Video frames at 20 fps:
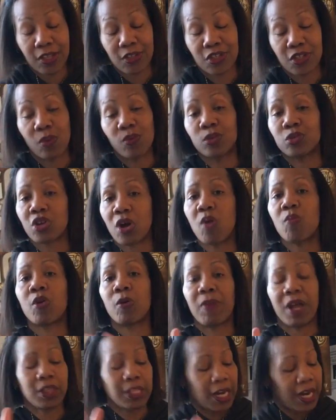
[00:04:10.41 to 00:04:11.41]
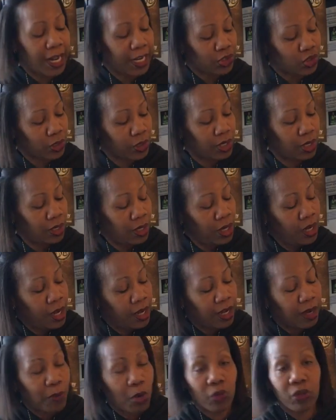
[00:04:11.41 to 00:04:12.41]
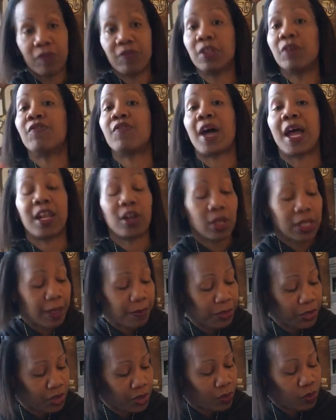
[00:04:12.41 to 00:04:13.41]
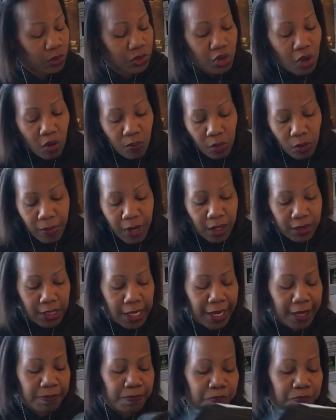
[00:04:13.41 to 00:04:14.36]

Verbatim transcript: So we'll talk more about that actually um, on the, the final episode. We'll talk more about that.